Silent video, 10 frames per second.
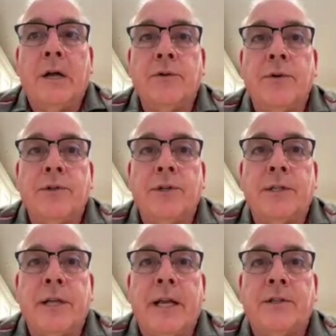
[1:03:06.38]
true
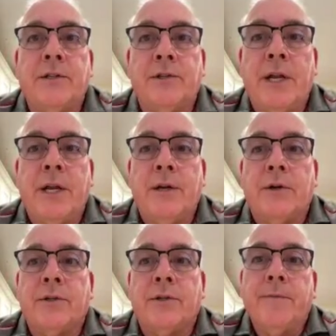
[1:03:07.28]
6'8" and
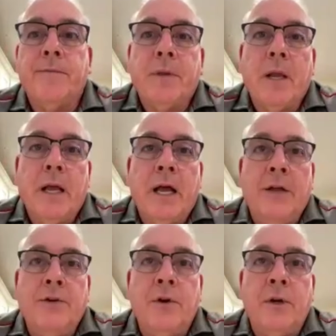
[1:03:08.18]
seniors,
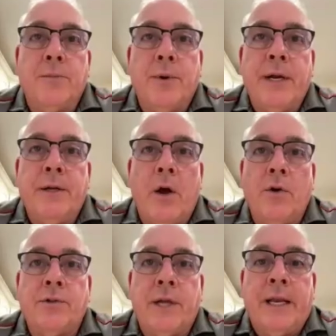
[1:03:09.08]
you can breed
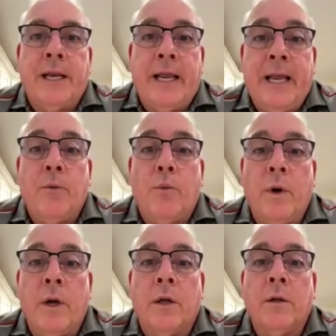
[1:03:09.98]
those, and
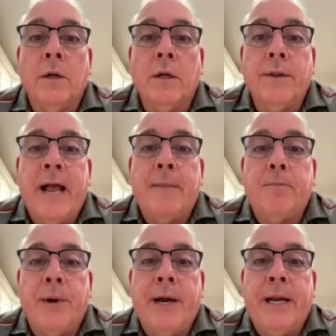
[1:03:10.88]
that
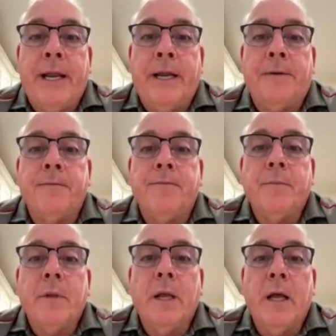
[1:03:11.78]
breeding
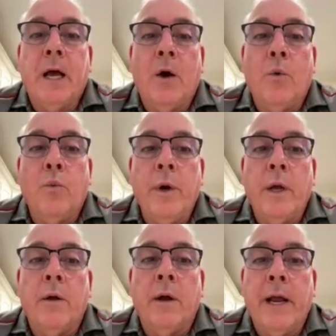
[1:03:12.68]

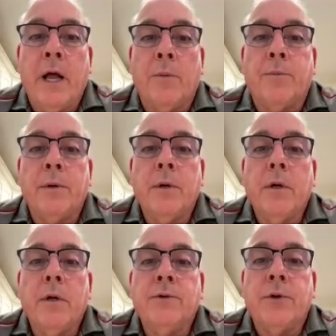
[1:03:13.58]
will help
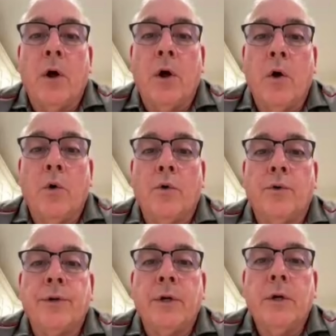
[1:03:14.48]
to
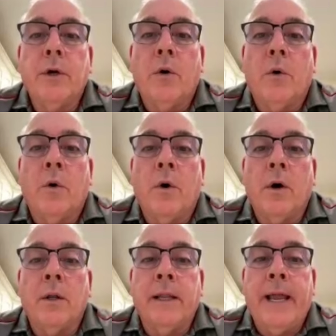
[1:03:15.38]
hold
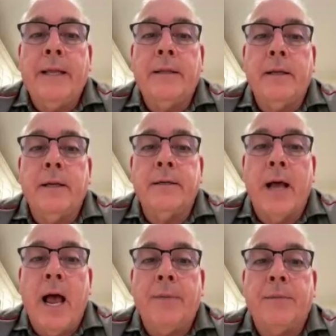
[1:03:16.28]
or lengthen the
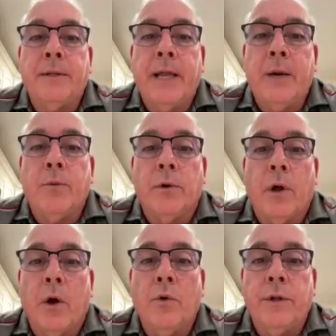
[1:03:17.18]
time that they will
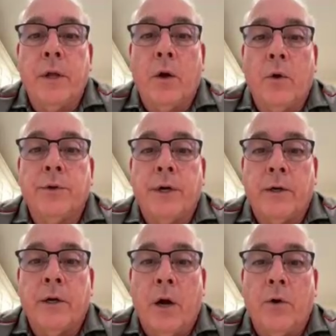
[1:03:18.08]
hold
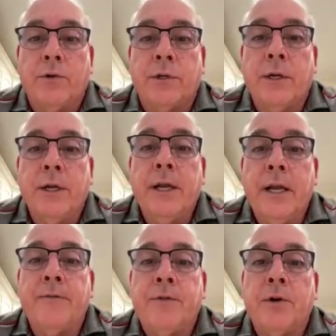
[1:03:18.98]
their coats
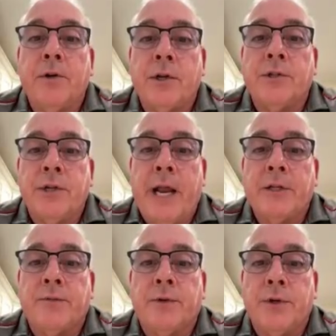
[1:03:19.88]
if there's a
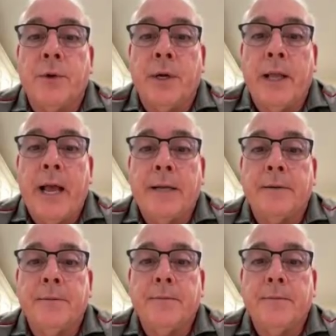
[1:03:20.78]
chance for doing that.